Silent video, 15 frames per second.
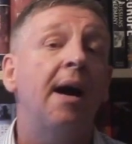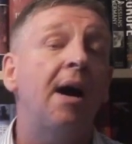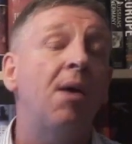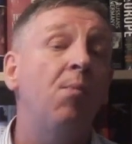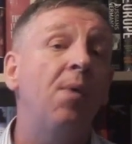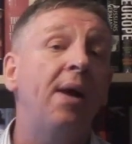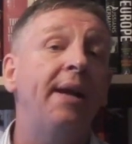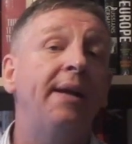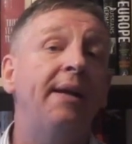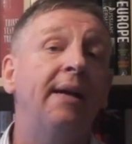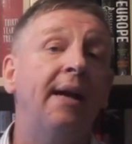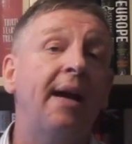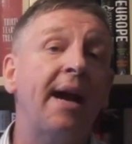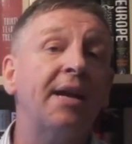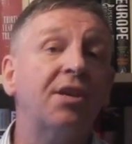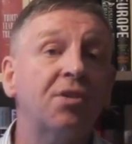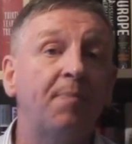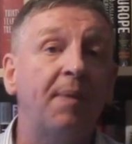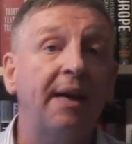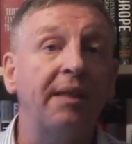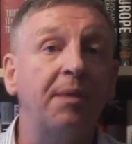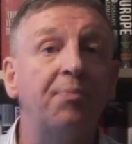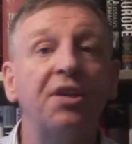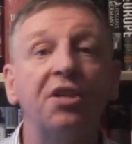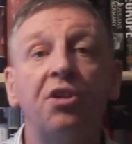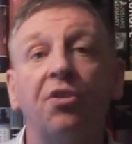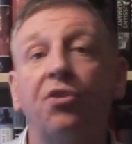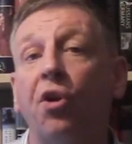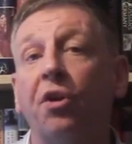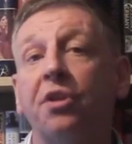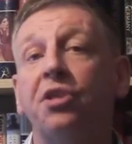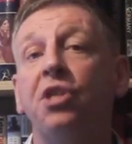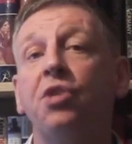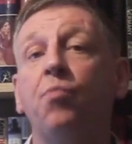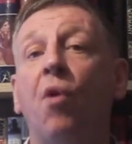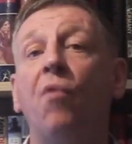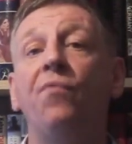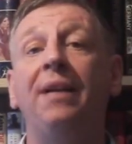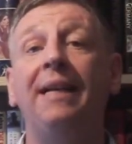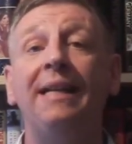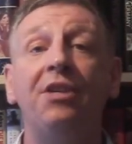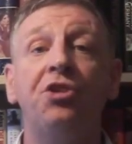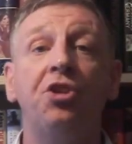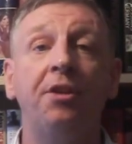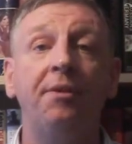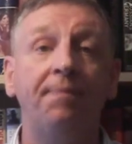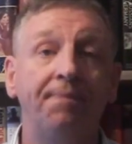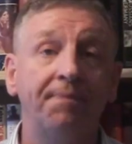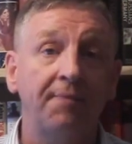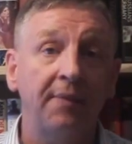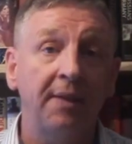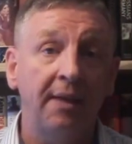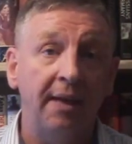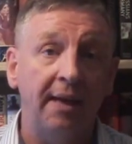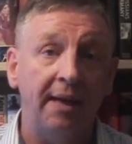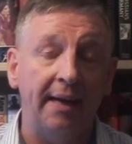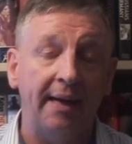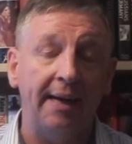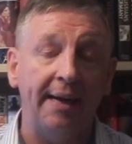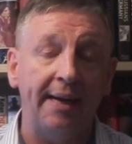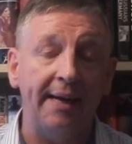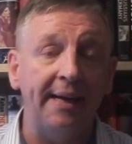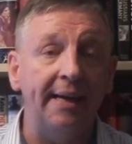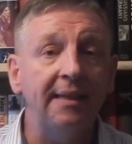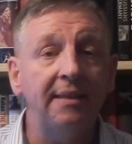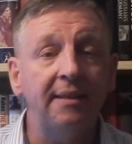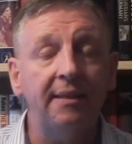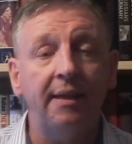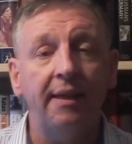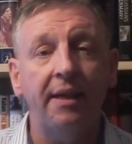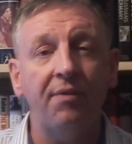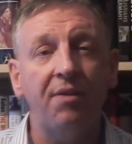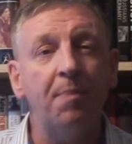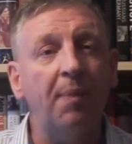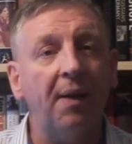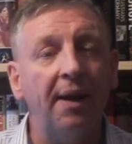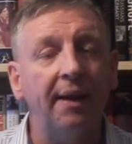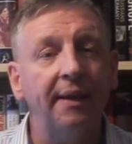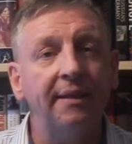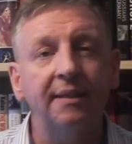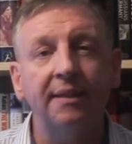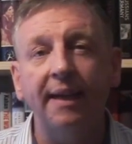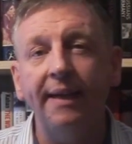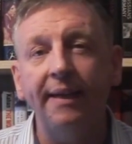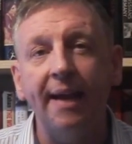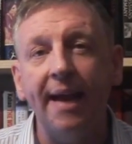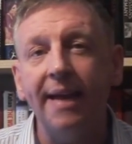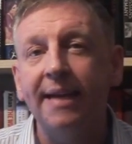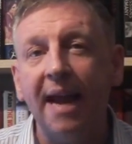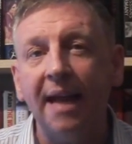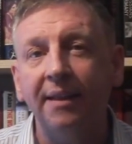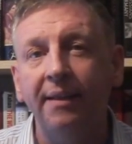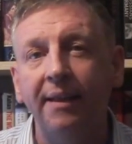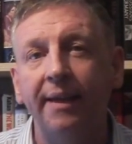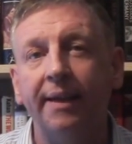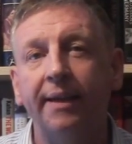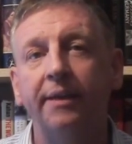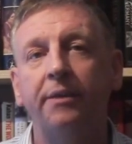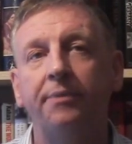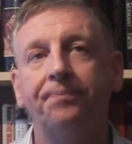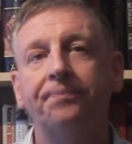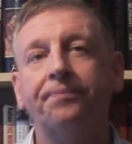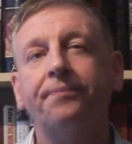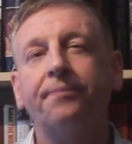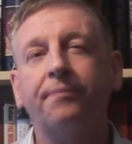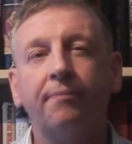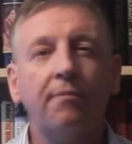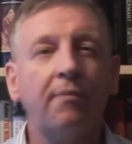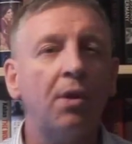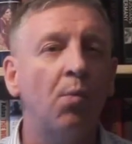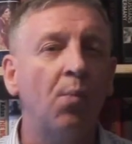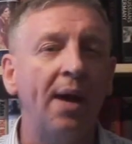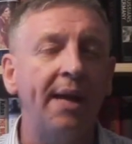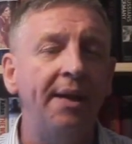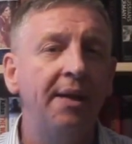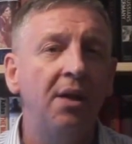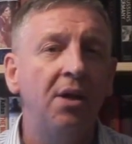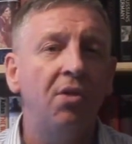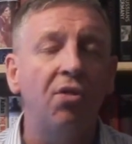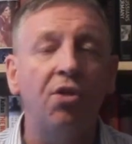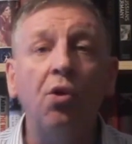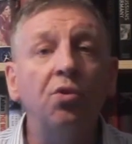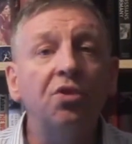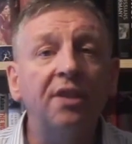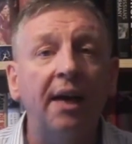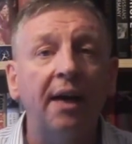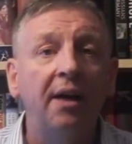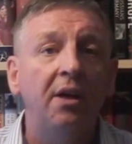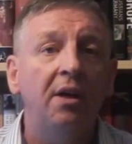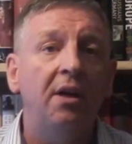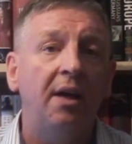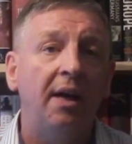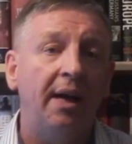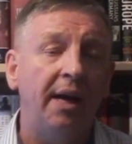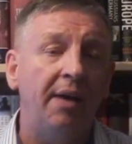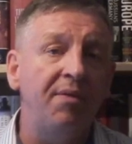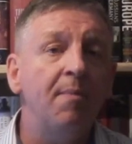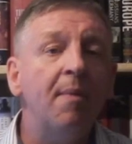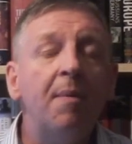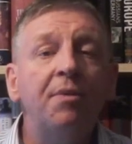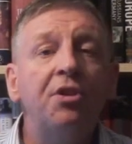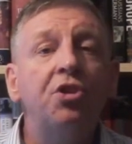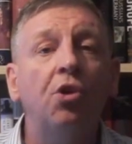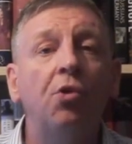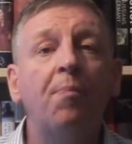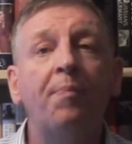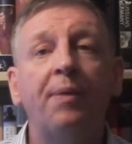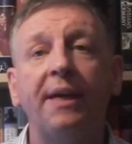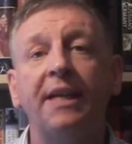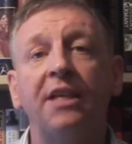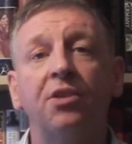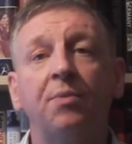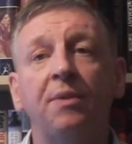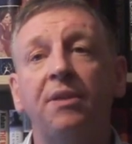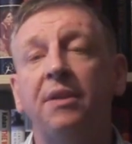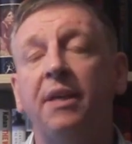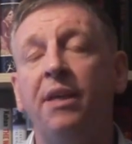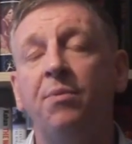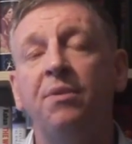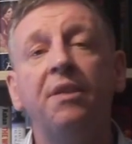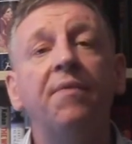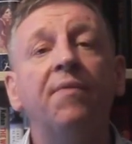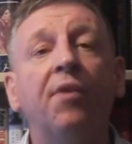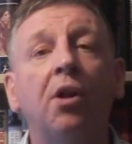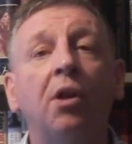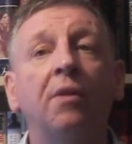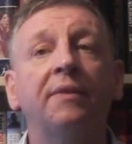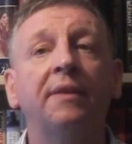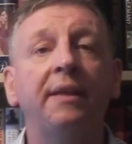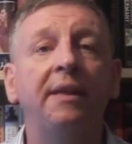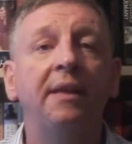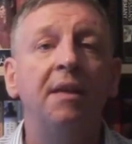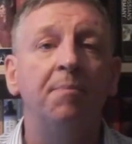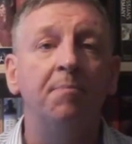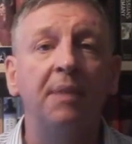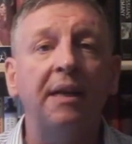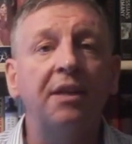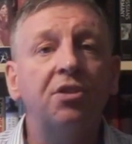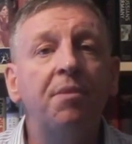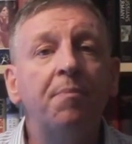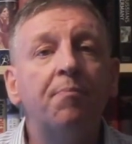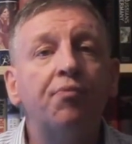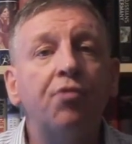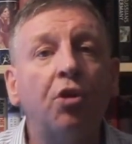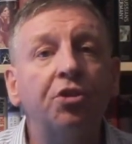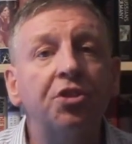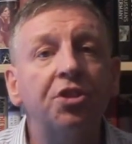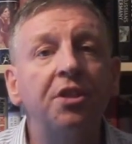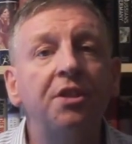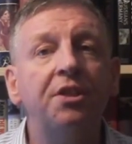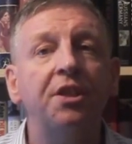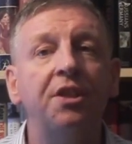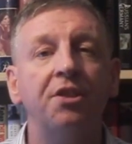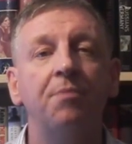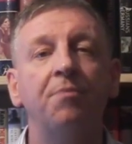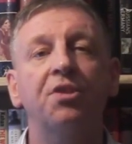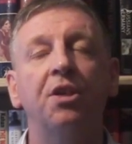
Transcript: And when asked by the prison authorities what religion he is, he replies saying, a Catholic. When those that remember Joe Pearce, he was involved in militant Protestantism.